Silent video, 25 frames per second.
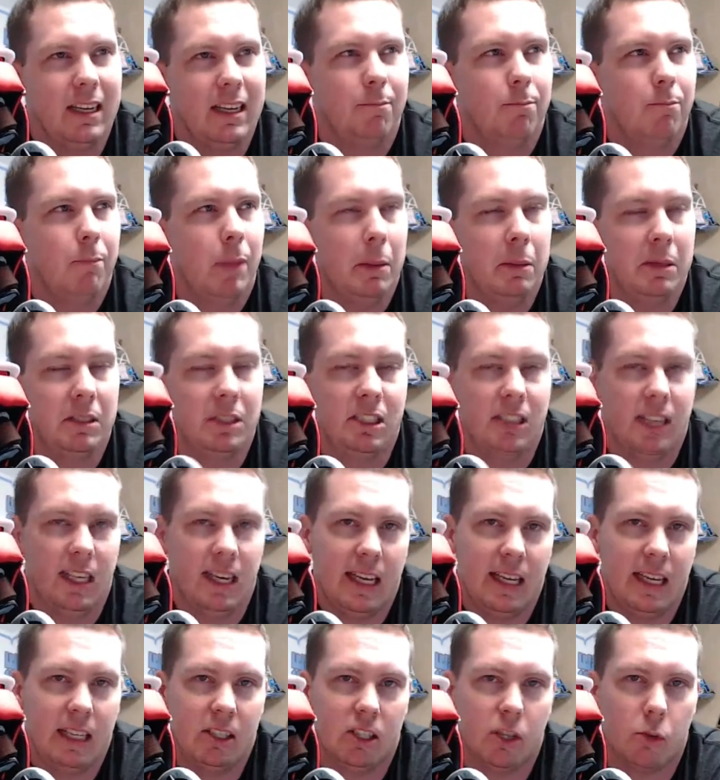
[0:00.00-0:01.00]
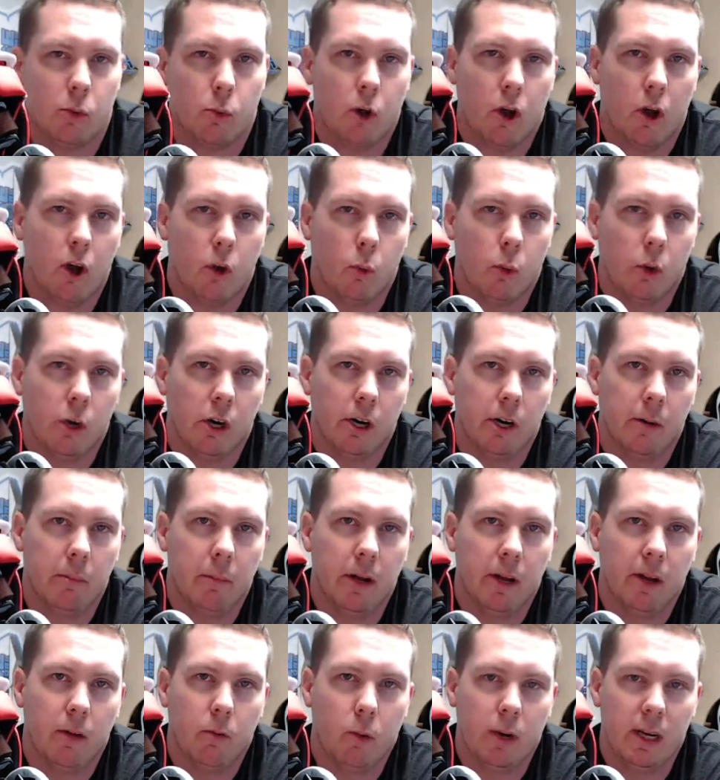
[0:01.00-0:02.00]
maybe sticky is the wrong word but
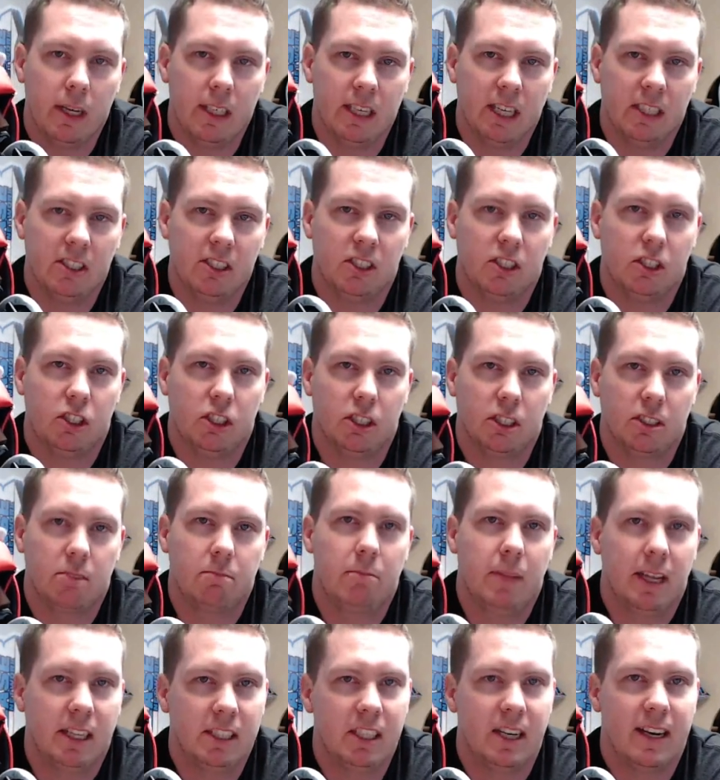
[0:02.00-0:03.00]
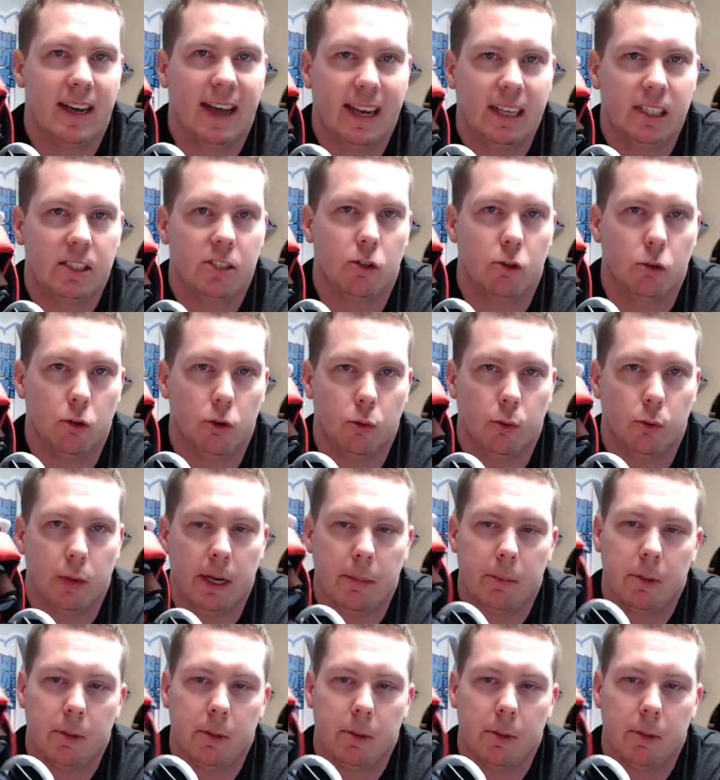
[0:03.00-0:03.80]
what it does is just it's a nice little grip